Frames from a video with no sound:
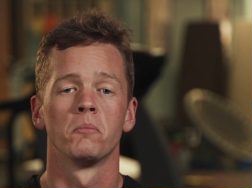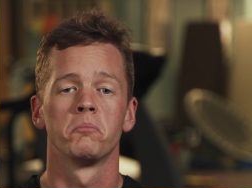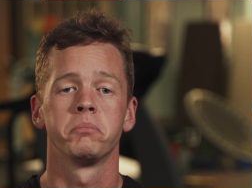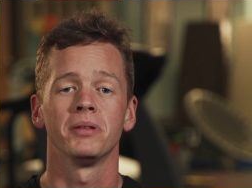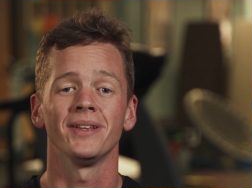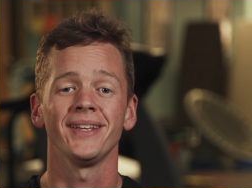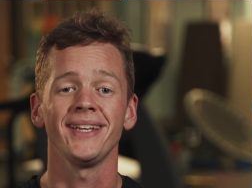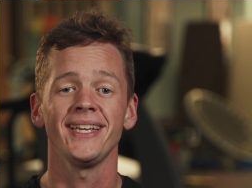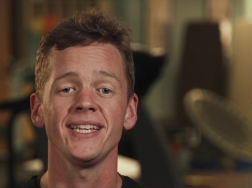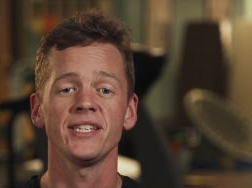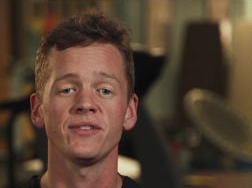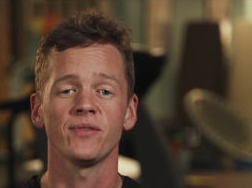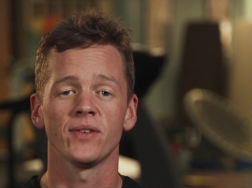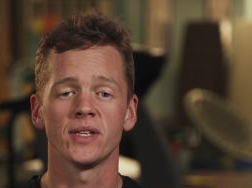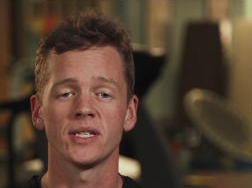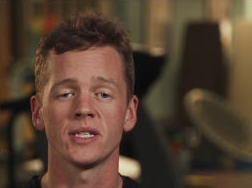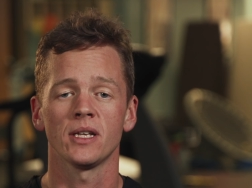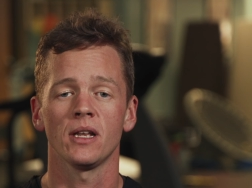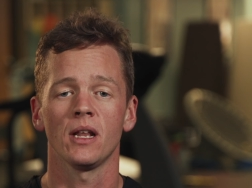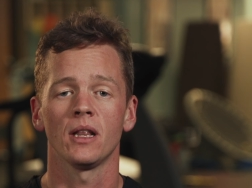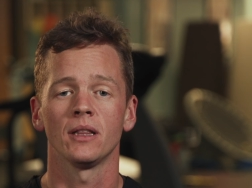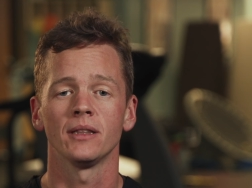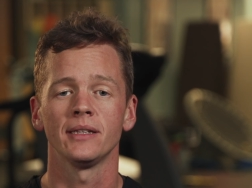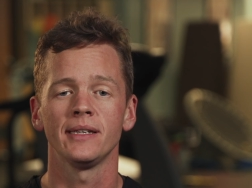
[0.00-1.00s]
Please
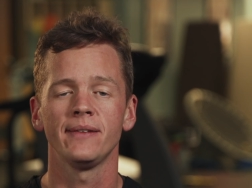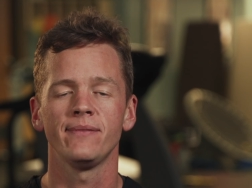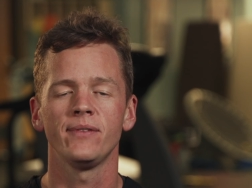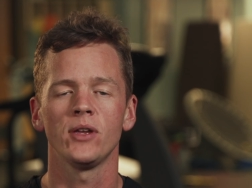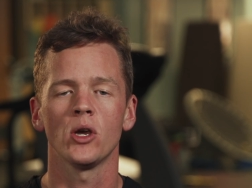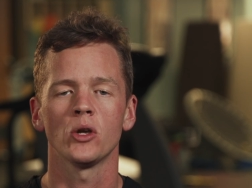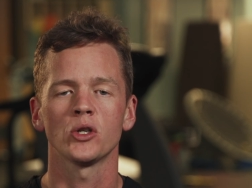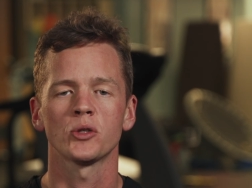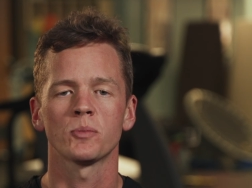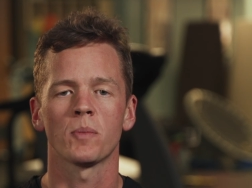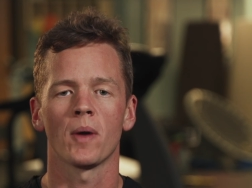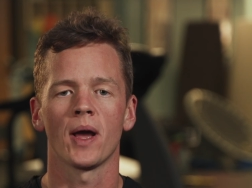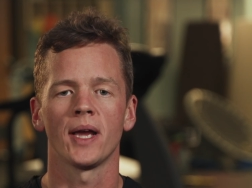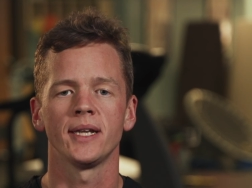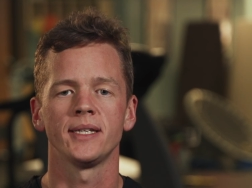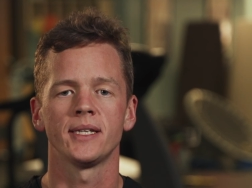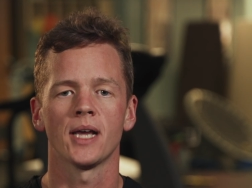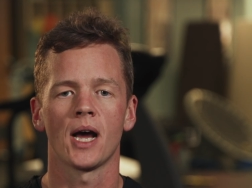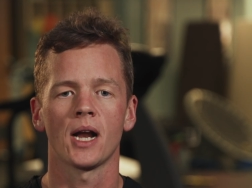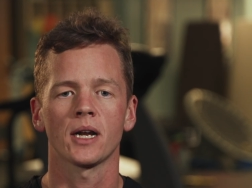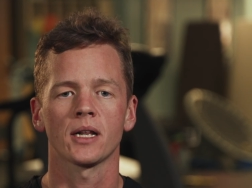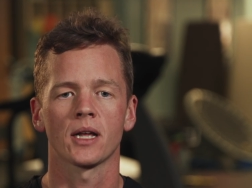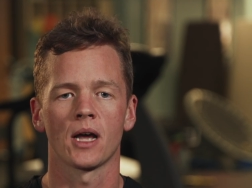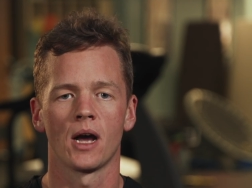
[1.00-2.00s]
visit
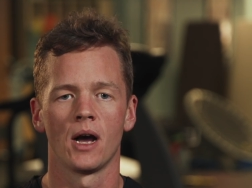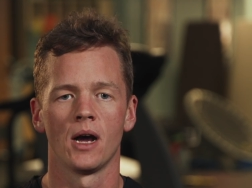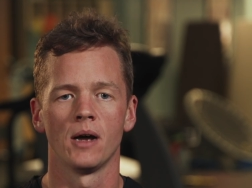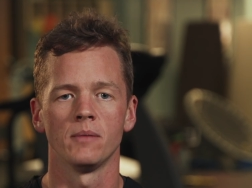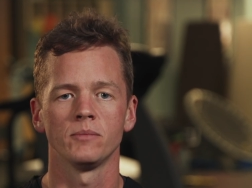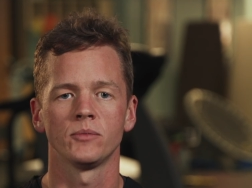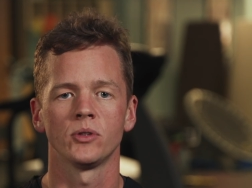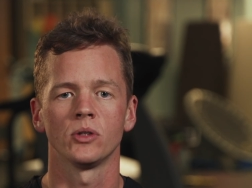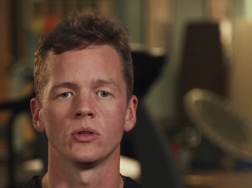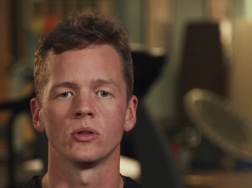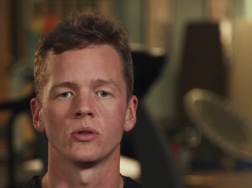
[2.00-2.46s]
aleviospine.com to